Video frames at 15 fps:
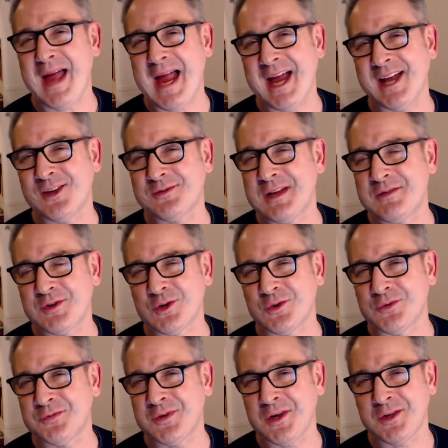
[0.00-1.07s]
bad I've never
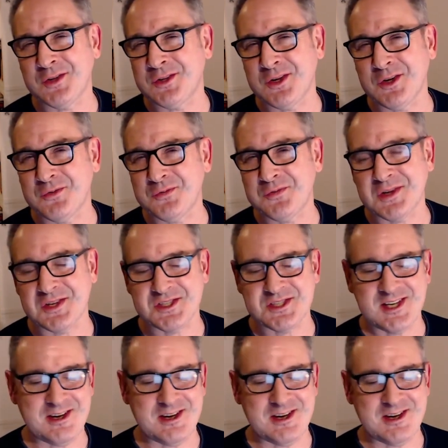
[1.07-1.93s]
got further than the first